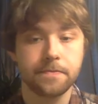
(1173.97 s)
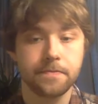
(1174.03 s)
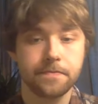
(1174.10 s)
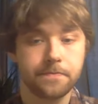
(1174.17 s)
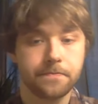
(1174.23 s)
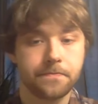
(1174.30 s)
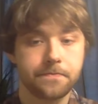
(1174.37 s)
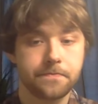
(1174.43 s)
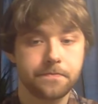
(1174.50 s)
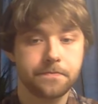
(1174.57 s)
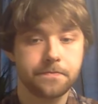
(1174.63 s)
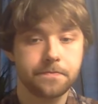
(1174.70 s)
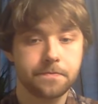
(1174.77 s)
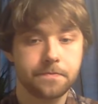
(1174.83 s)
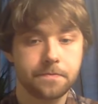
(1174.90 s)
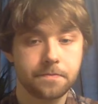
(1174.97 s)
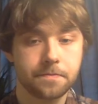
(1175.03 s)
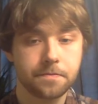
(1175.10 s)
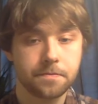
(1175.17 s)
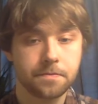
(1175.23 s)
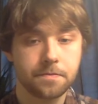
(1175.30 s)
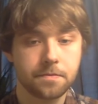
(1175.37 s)

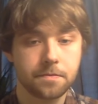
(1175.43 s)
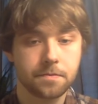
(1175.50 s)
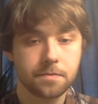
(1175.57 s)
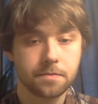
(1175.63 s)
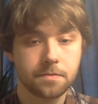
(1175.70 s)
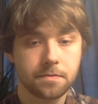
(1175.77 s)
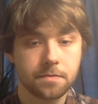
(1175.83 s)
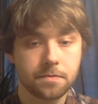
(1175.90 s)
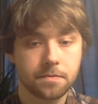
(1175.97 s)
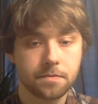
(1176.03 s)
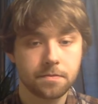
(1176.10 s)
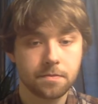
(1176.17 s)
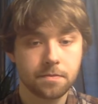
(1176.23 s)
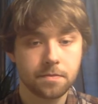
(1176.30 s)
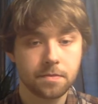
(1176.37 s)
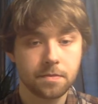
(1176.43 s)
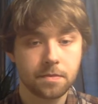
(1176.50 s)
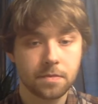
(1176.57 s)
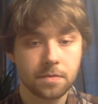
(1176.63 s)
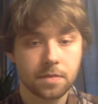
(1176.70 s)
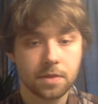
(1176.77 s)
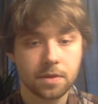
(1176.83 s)

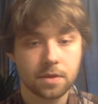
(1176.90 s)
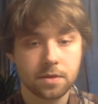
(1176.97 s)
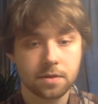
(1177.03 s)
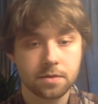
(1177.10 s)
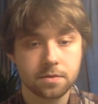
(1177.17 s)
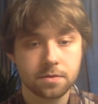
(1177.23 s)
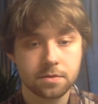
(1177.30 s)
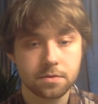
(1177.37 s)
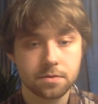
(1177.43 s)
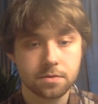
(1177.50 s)
(silence)